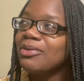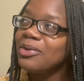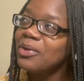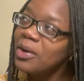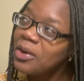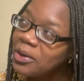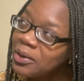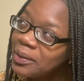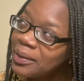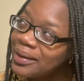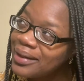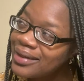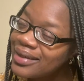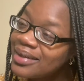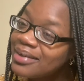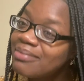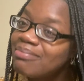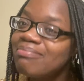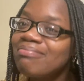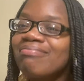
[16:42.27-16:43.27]
too old
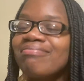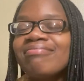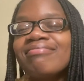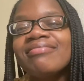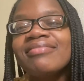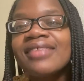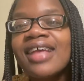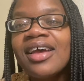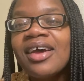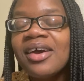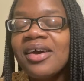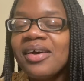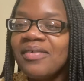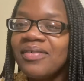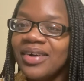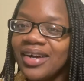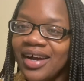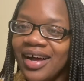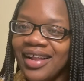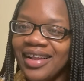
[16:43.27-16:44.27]

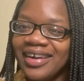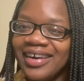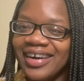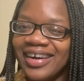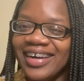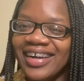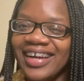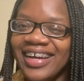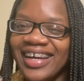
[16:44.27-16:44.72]
for color.